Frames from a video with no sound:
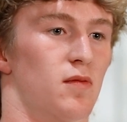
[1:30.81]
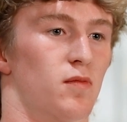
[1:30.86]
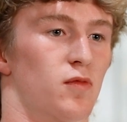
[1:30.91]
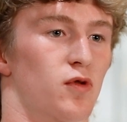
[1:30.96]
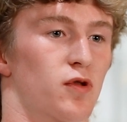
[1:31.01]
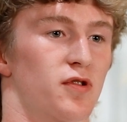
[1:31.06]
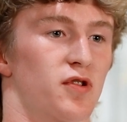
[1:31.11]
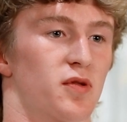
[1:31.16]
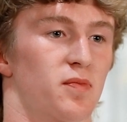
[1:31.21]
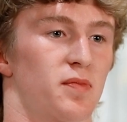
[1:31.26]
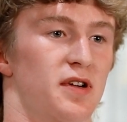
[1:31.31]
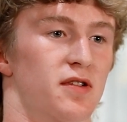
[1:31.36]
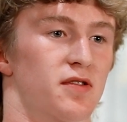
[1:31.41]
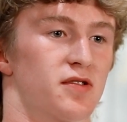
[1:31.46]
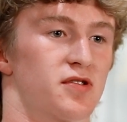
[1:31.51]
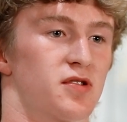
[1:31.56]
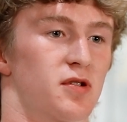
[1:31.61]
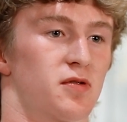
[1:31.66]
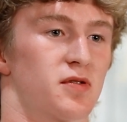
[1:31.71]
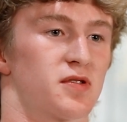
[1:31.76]
more of your
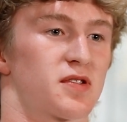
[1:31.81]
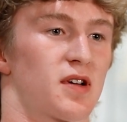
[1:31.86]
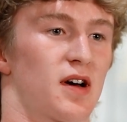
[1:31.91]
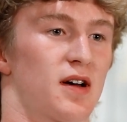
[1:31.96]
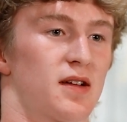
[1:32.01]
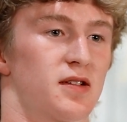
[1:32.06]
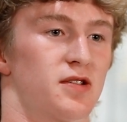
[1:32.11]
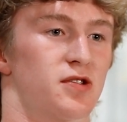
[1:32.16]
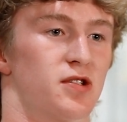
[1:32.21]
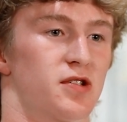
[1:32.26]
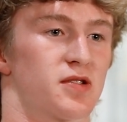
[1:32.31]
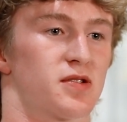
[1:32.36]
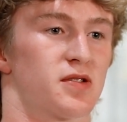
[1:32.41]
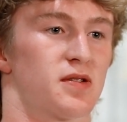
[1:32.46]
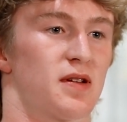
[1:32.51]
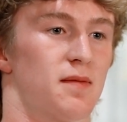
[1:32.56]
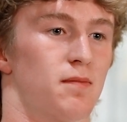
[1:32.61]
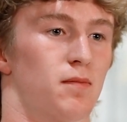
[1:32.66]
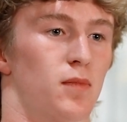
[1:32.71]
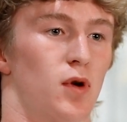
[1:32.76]
peers, so it's kind of
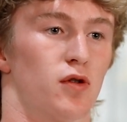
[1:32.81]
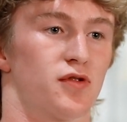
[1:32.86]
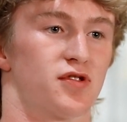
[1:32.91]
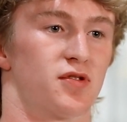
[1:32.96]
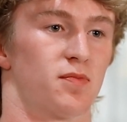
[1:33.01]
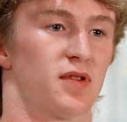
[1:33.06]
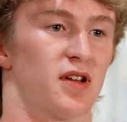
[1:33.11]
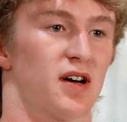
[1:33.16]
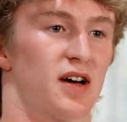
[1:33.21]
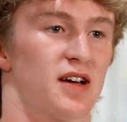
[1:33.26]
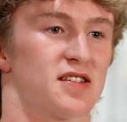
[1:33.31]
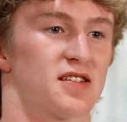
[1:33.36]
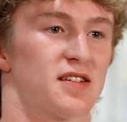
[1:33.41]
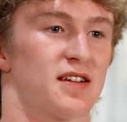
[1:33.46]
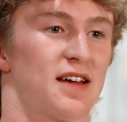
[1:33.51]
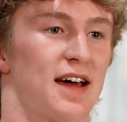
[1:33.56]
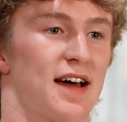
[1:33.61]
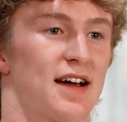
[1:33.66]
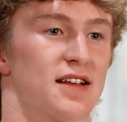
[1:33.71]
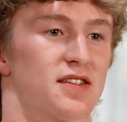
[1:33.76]
just, it multiplies and
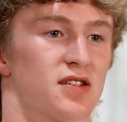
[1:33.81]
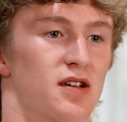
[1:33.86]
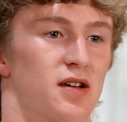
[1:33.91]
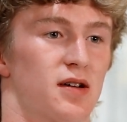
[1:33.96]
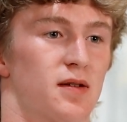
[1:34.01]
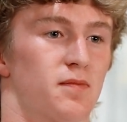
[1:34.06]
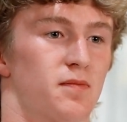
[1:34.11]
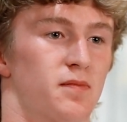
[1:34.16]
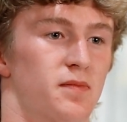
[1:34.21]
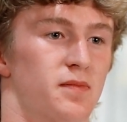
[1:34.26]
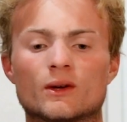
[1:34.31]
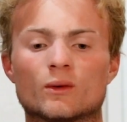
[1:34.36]
it adds up.